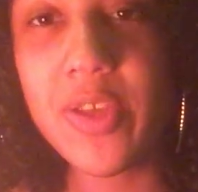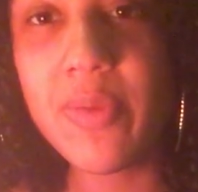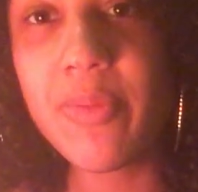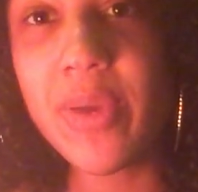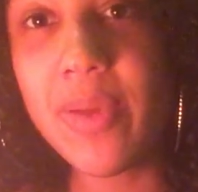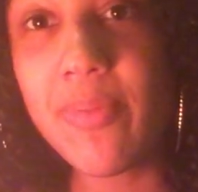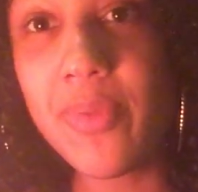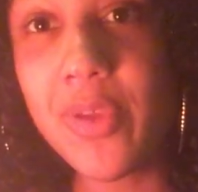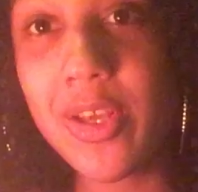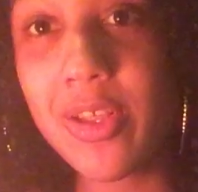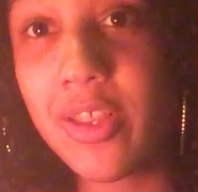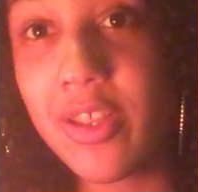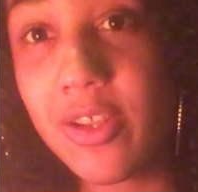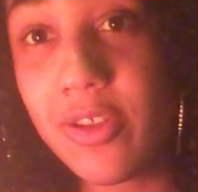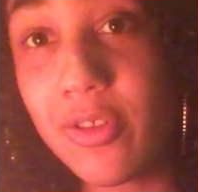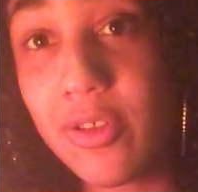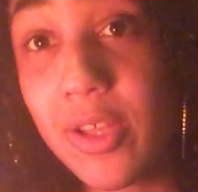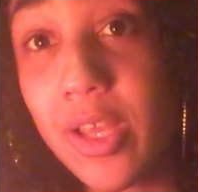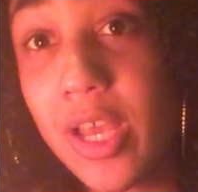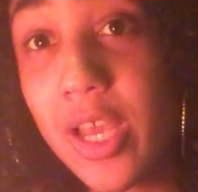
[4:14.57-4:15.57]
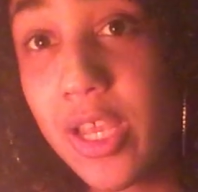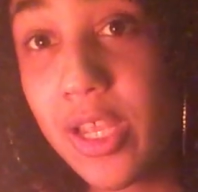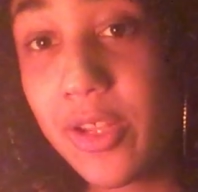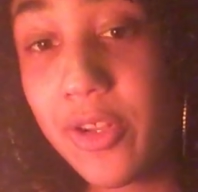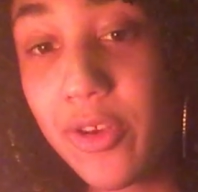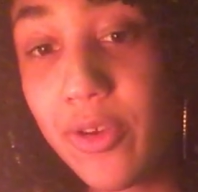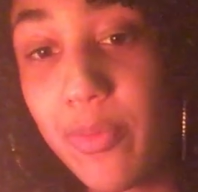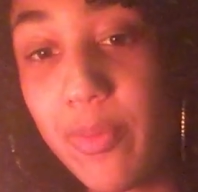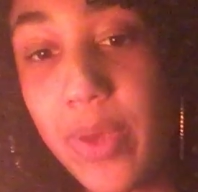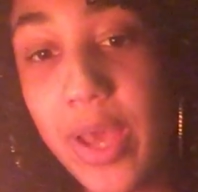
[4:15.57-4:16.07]
He might be a little, you
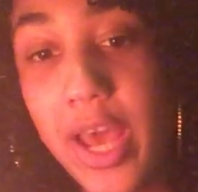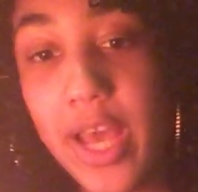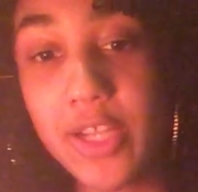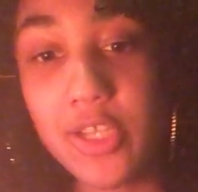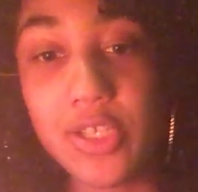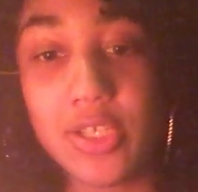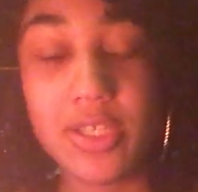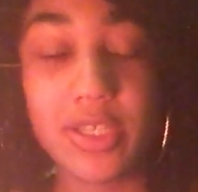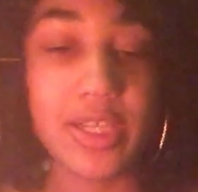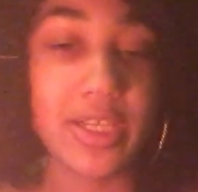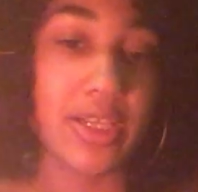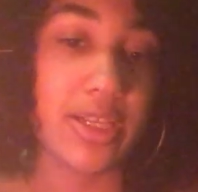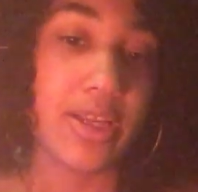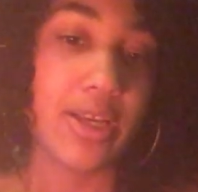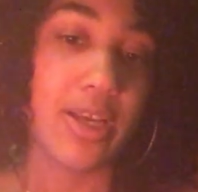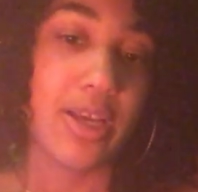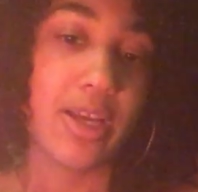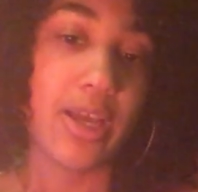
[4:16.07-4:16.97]
know, passionate